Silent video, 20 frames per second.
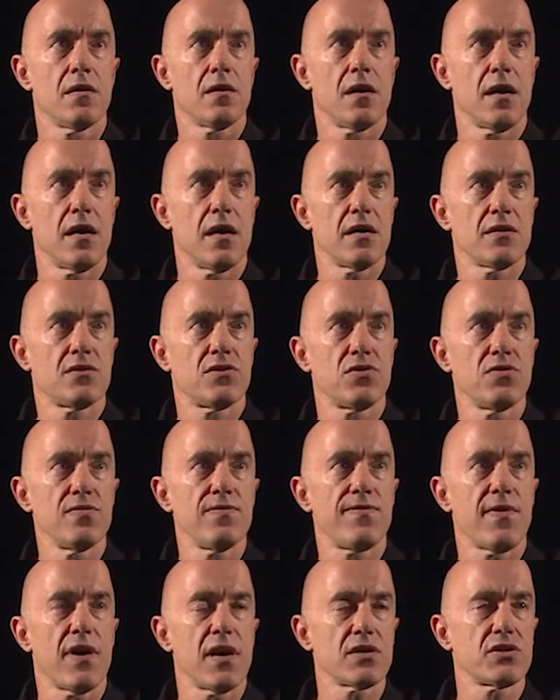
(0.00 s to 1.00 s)
uh, two
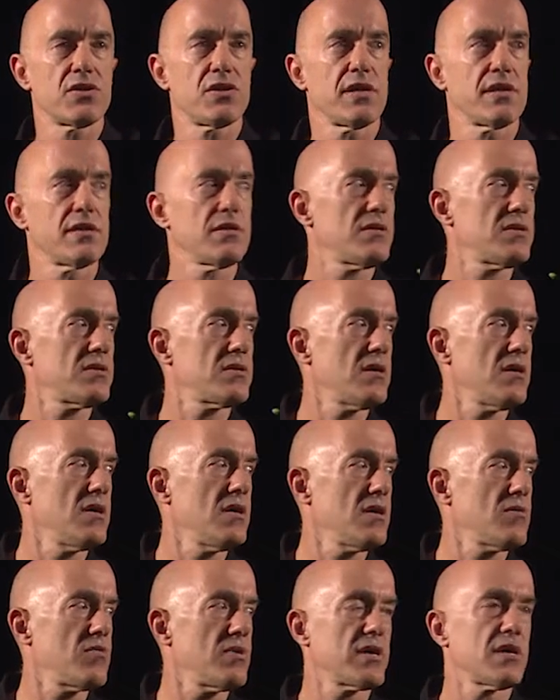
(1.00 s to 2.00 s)
functions.
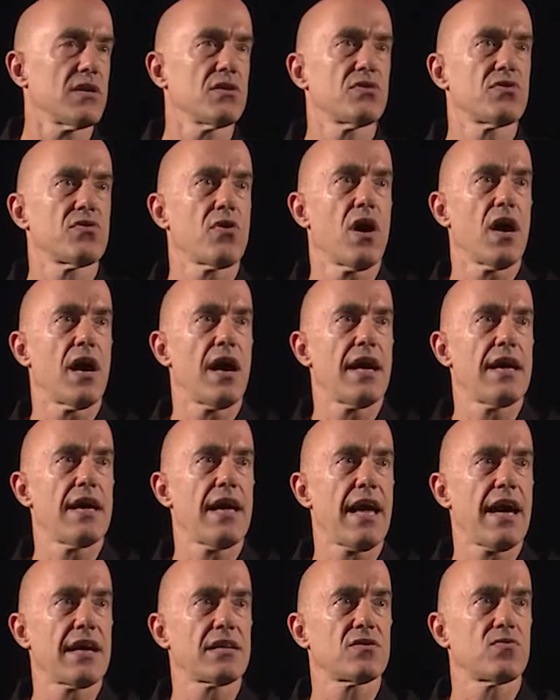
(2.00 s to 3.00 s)
We can try
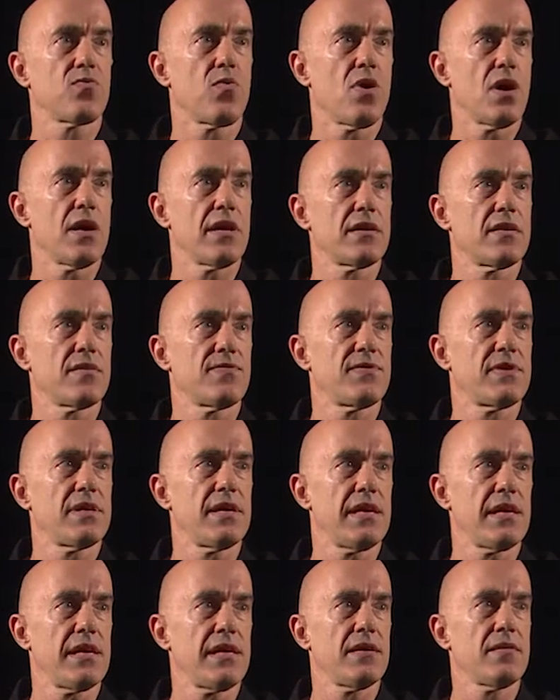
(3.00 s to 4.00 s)
x1 of
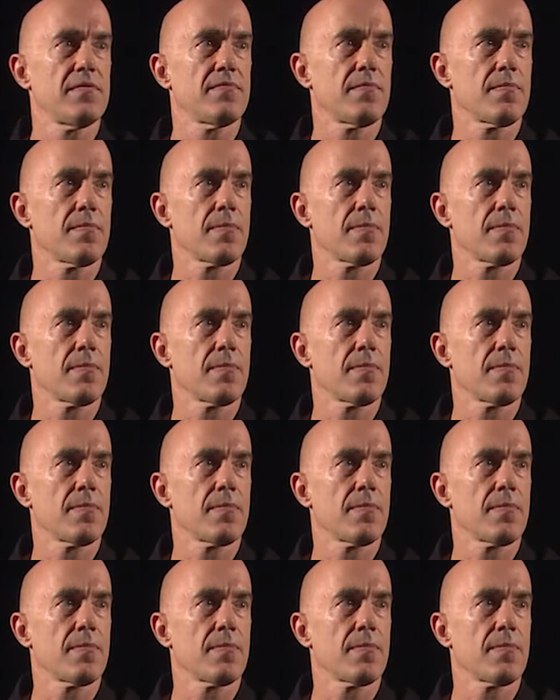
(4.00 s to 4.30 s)
t